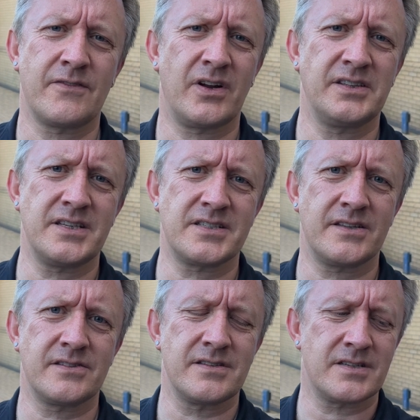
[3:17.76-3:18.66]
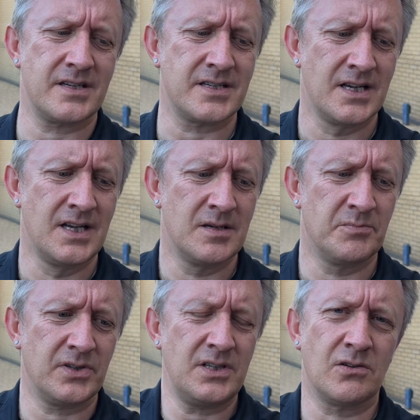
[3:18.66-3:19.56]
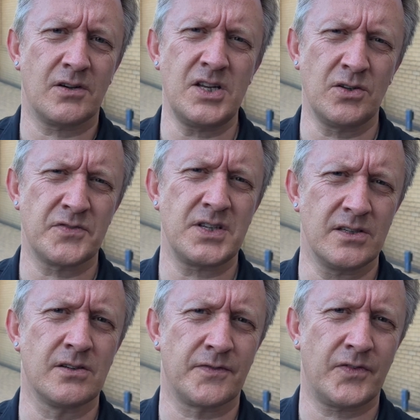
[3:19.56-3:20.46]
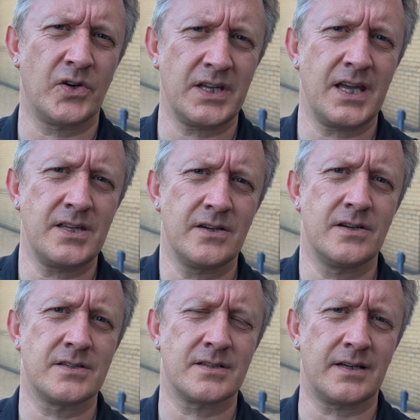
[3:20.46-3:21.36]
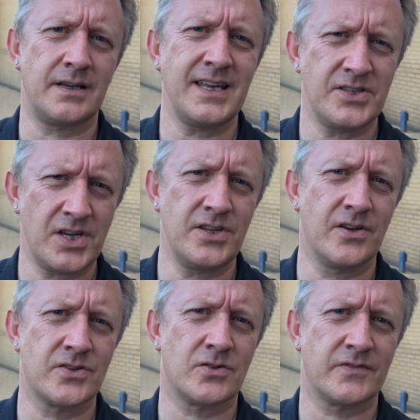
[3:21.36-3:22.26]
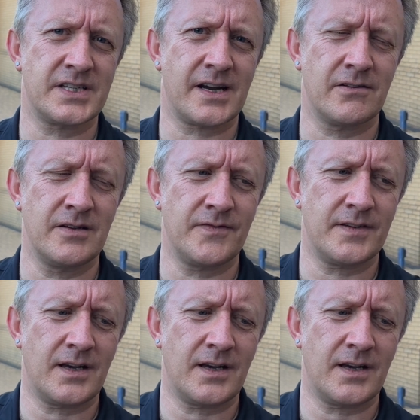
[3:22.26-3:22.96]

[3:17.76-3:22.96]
never-ending sentences. Mm-hmm. But, you know, enough's enough. 48 years, 18 years over Tariff.